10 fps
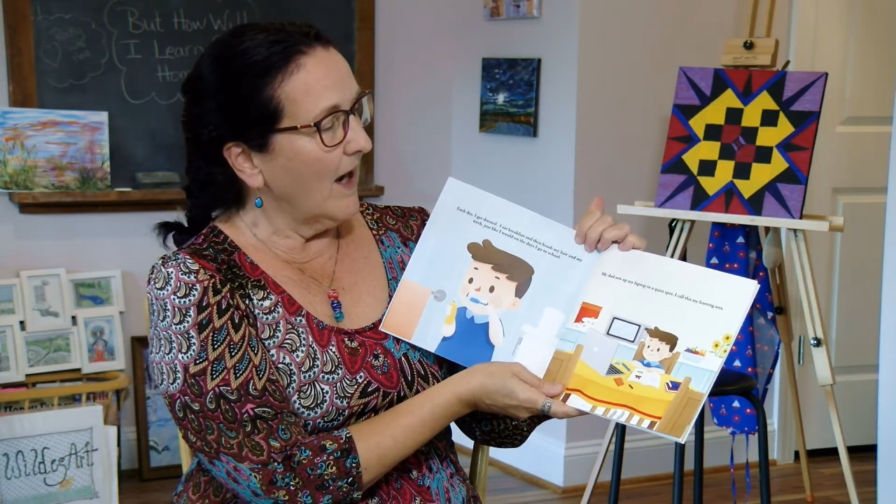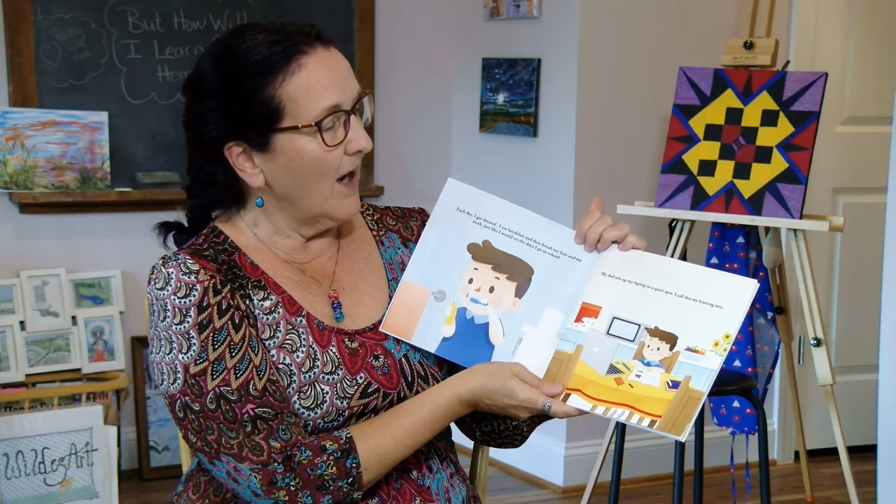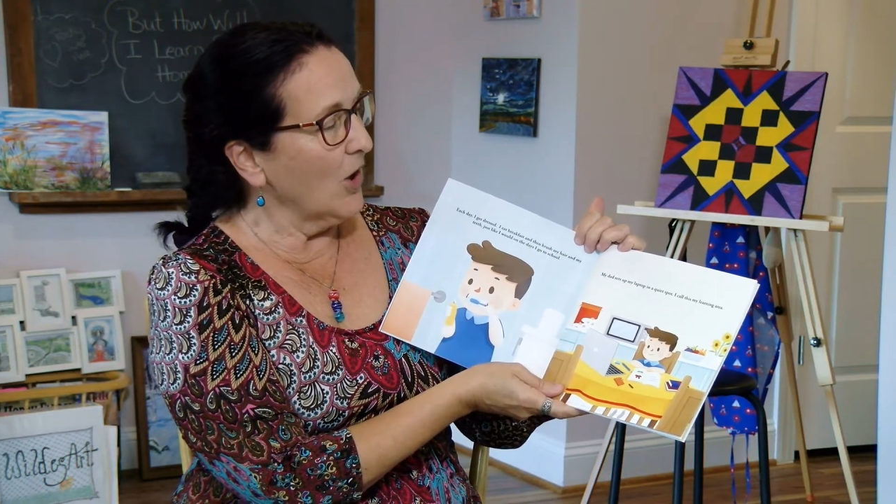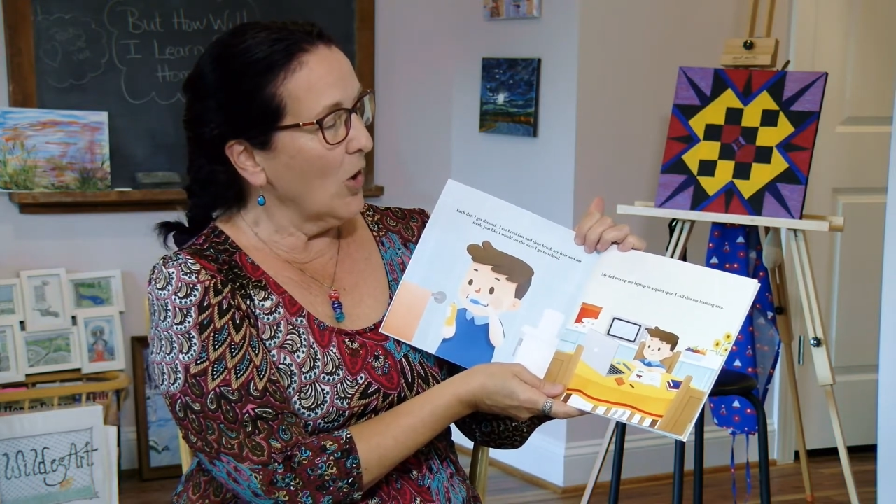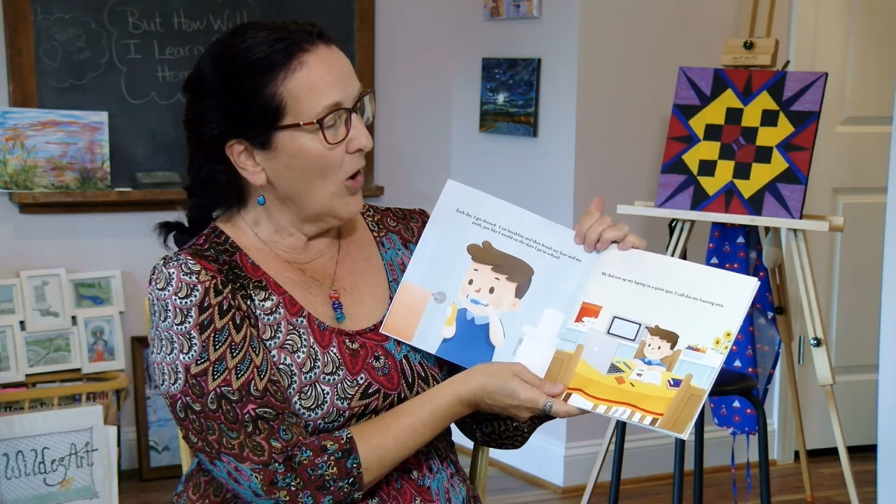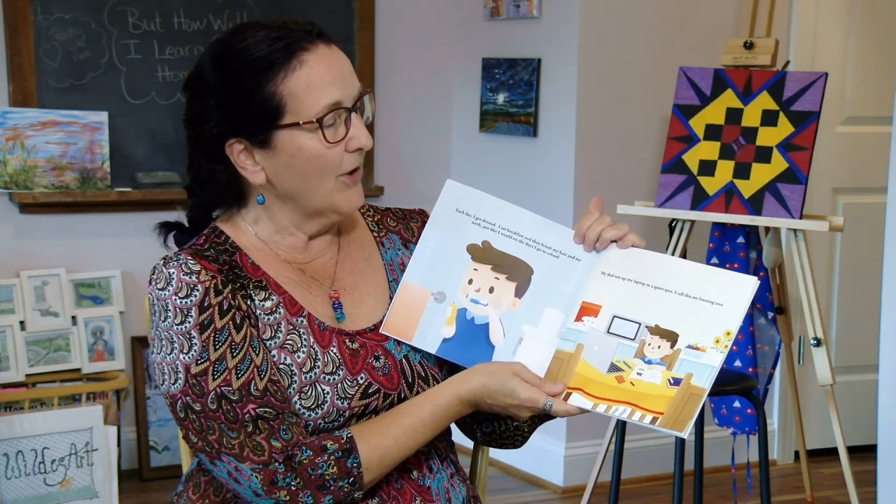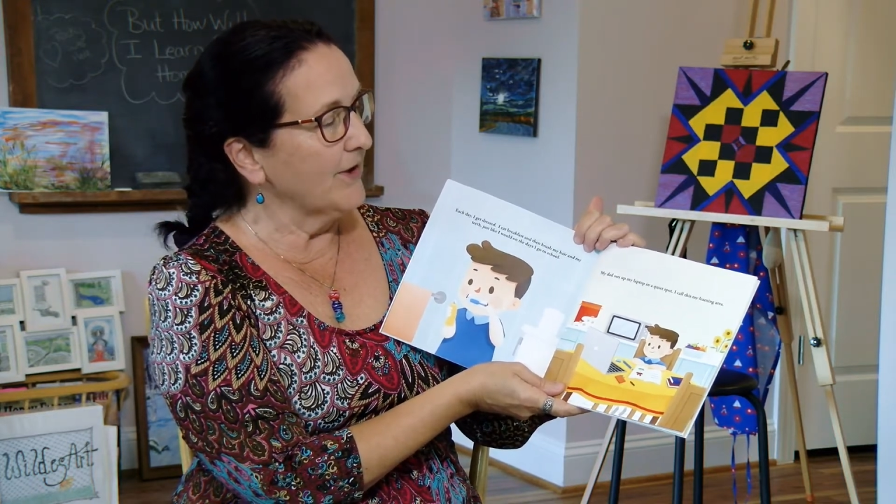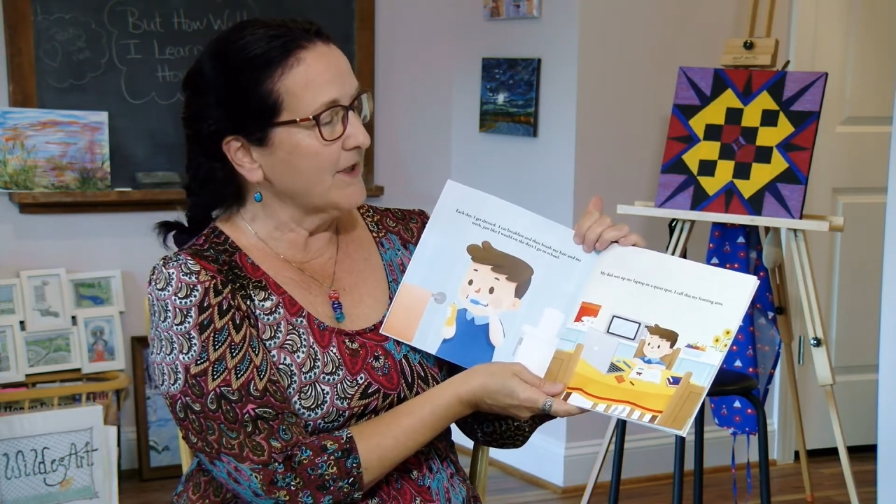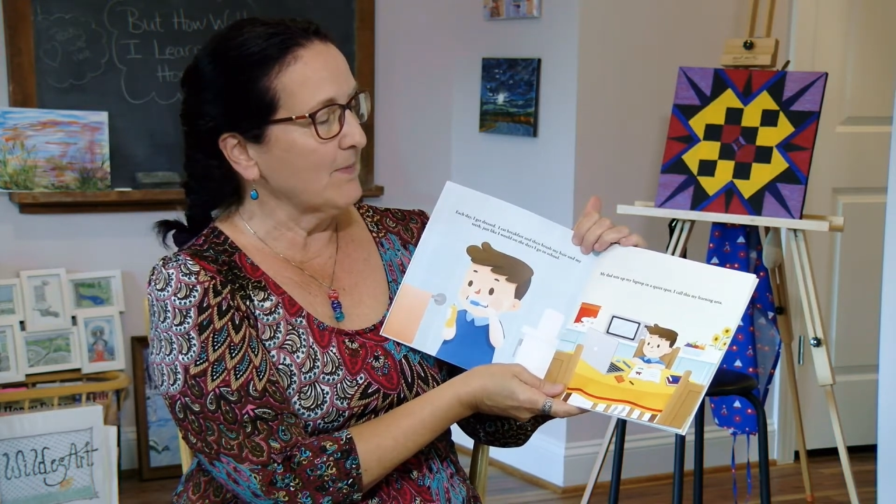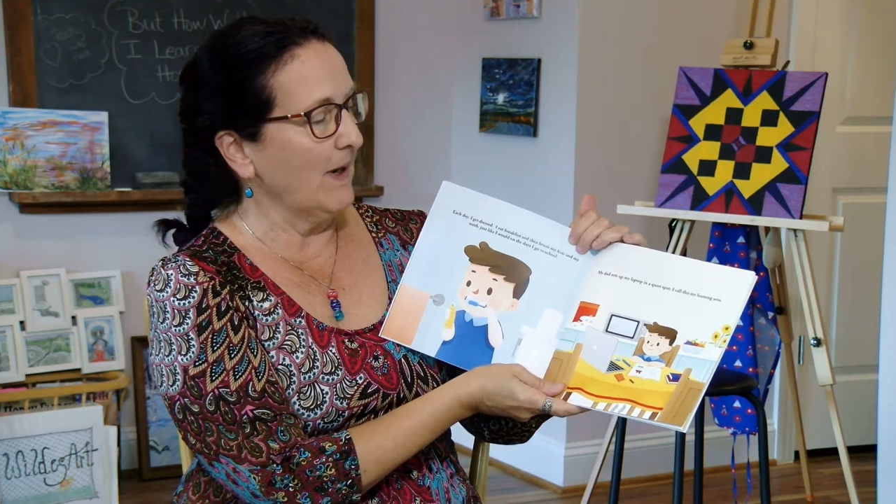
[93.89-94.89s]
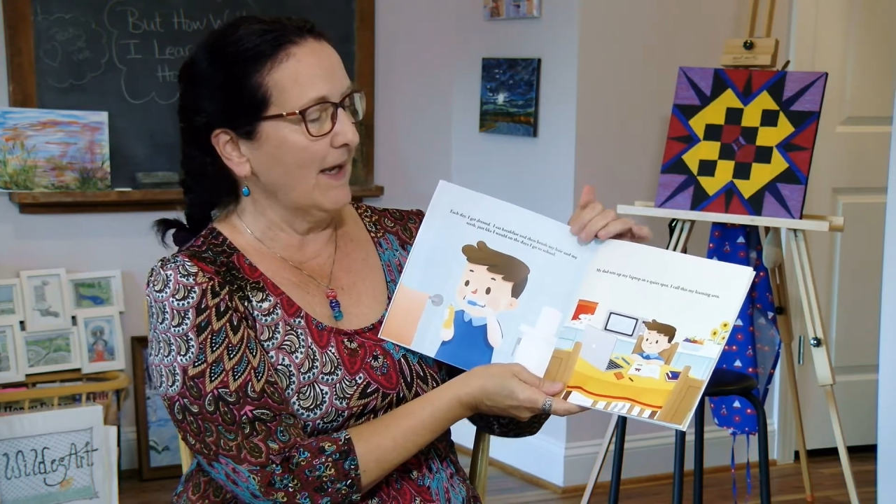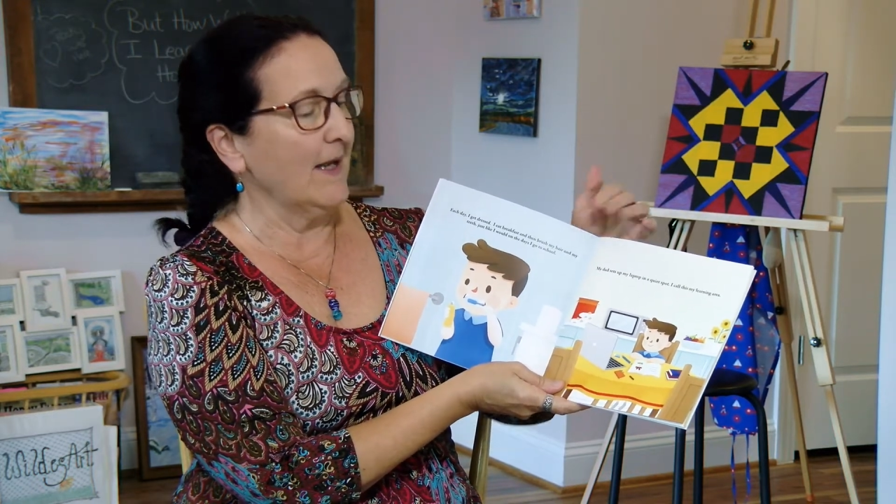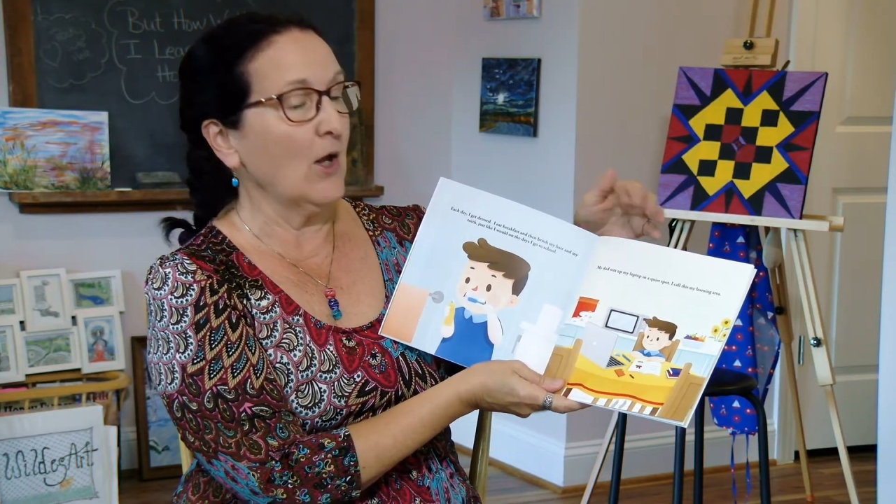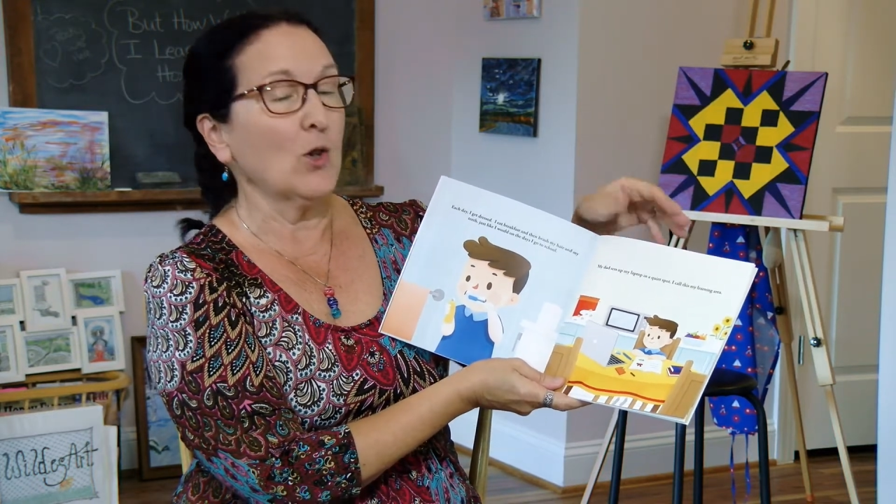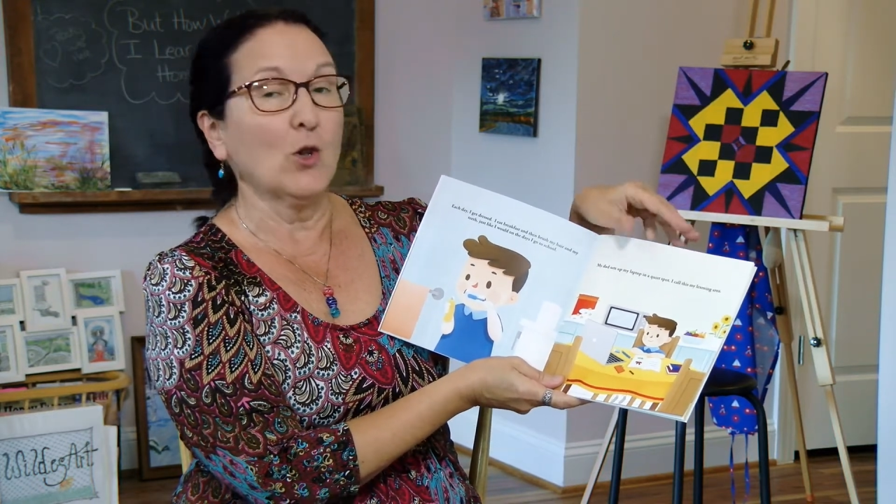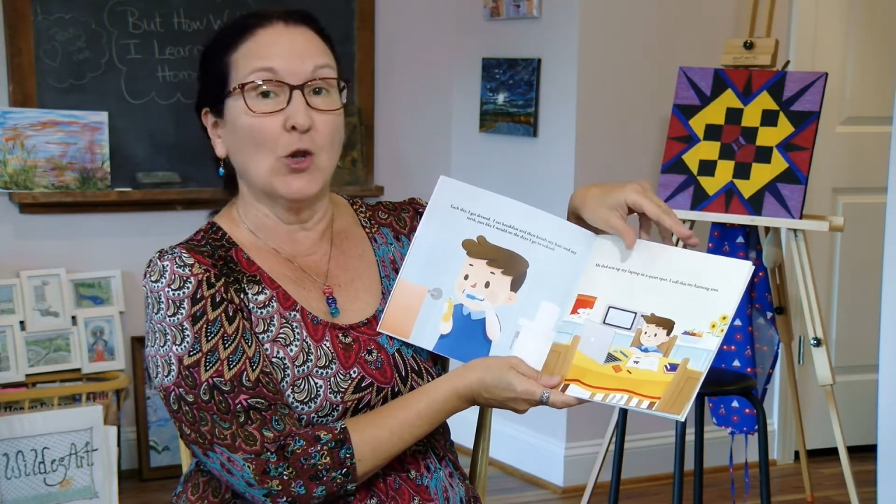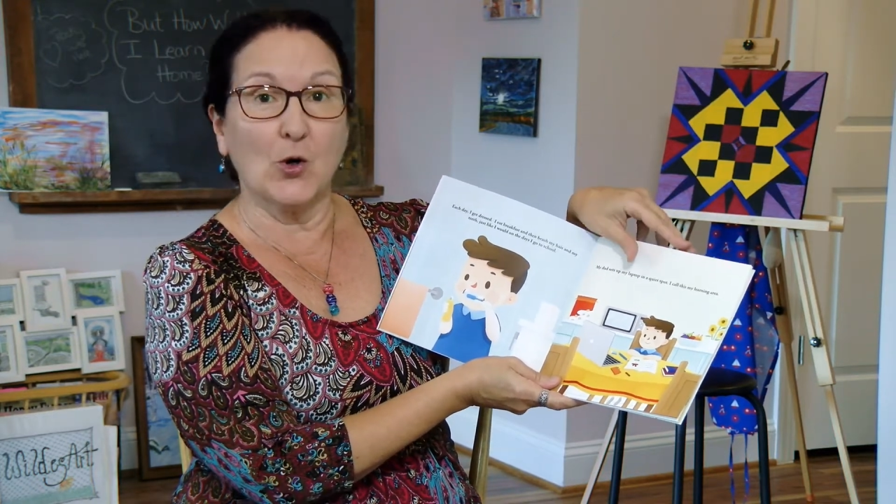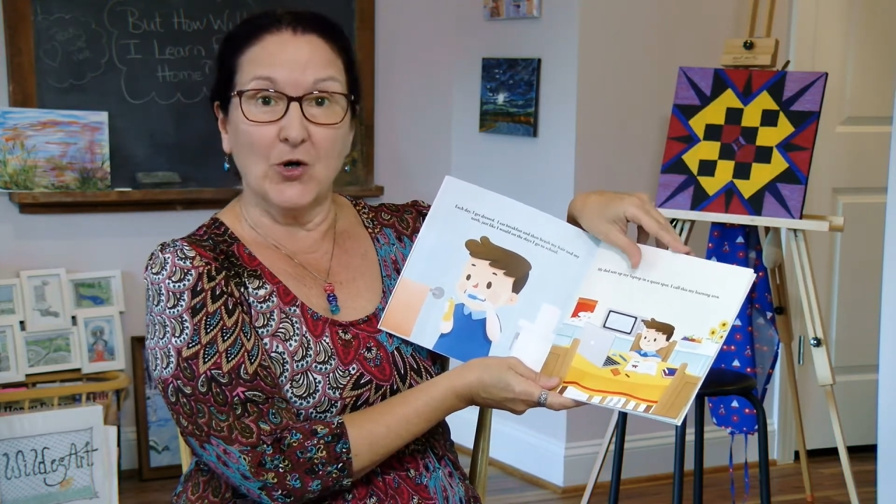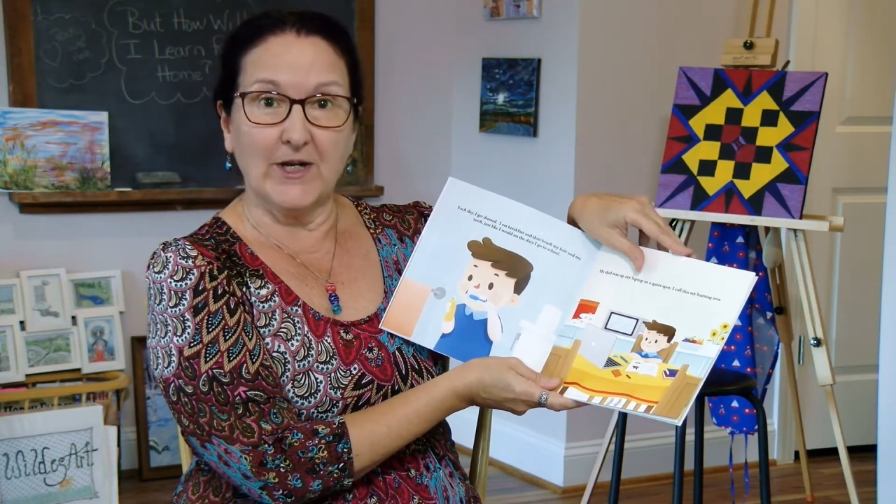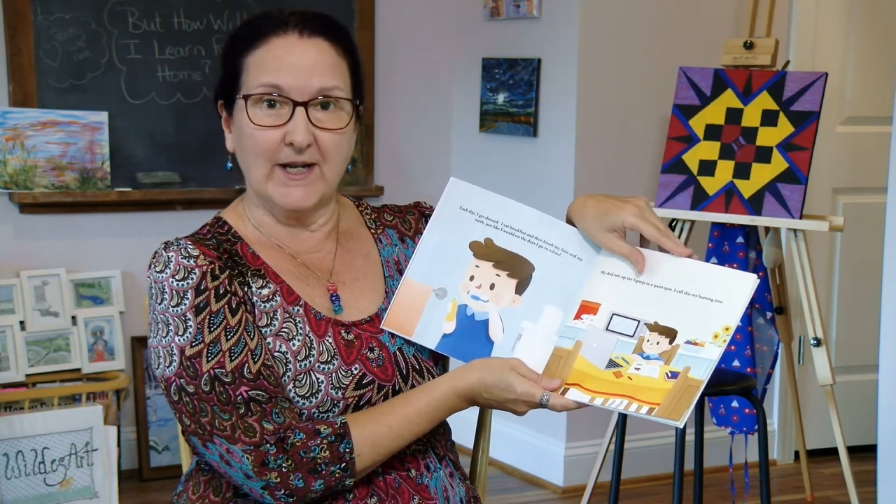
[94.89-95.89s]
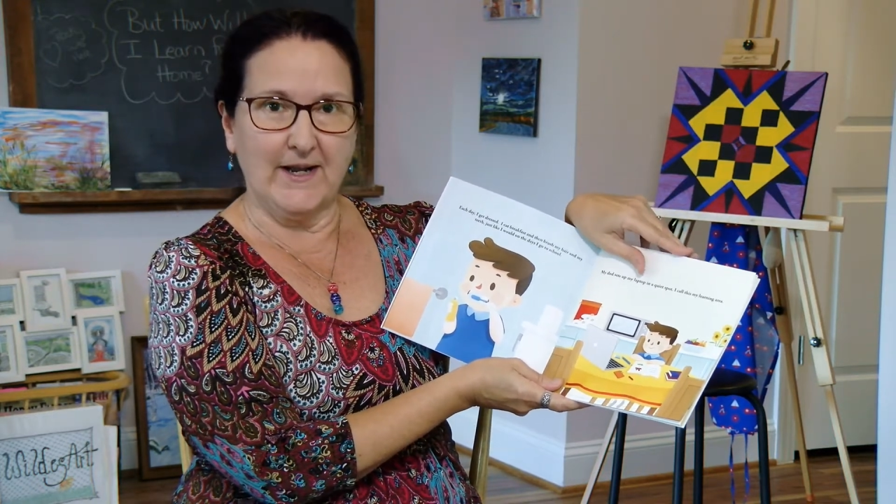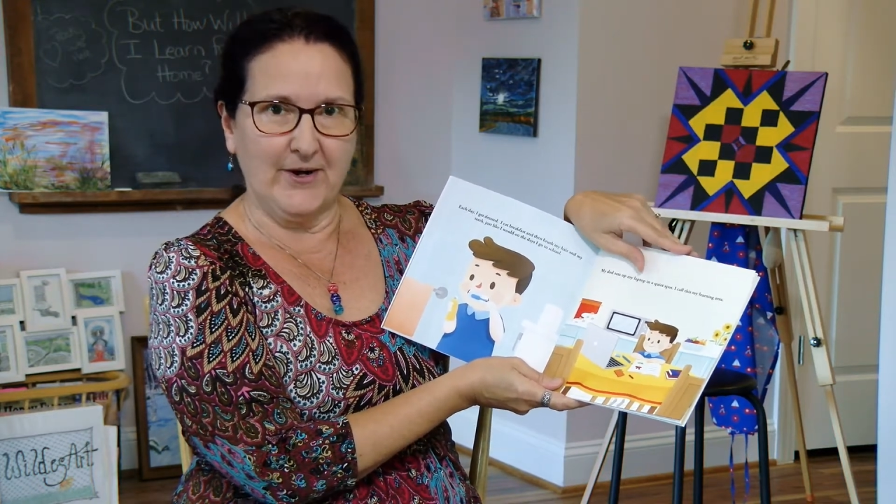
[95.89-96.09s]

I call this my learning